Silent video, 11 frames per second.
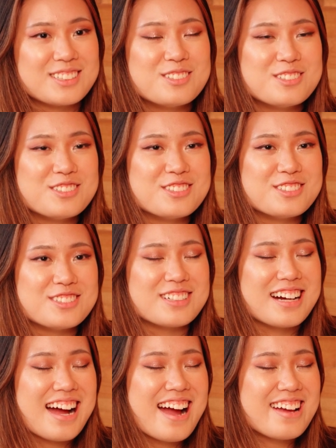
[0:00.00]
Ooh,
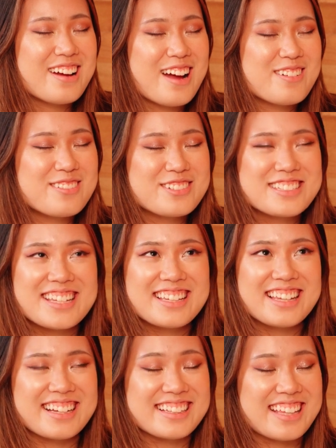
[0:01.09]
I would say
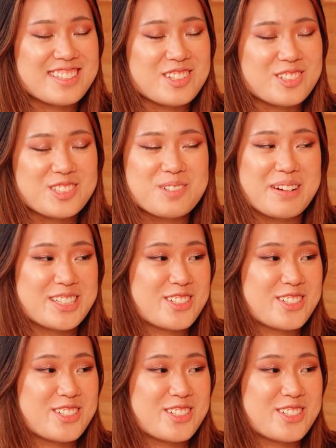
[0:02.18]
like that's also my